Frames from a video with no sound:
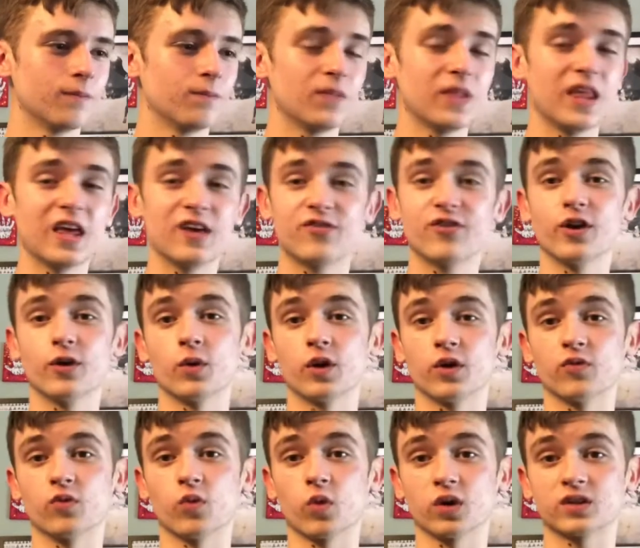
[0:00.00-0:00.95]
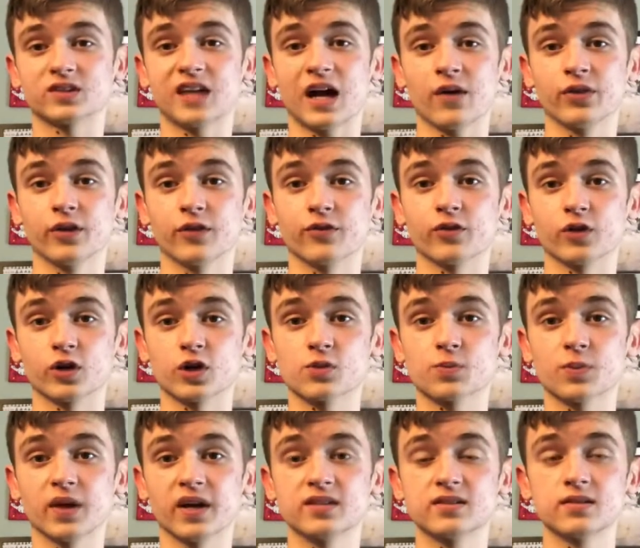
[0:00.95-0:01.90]
If it would have worked out in the first
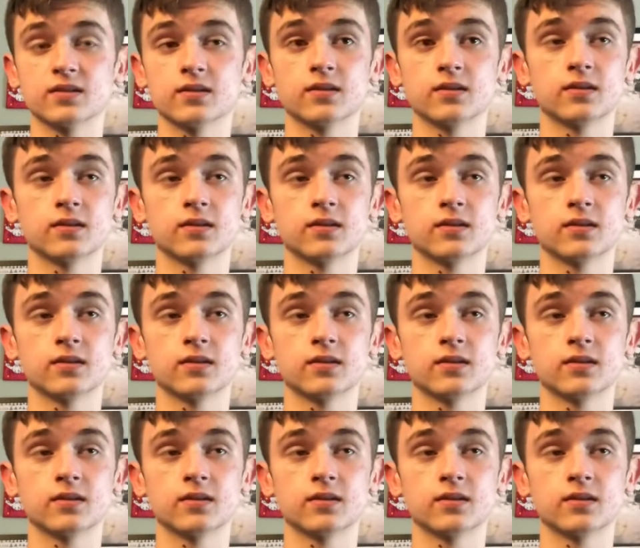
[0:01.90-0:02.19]
place.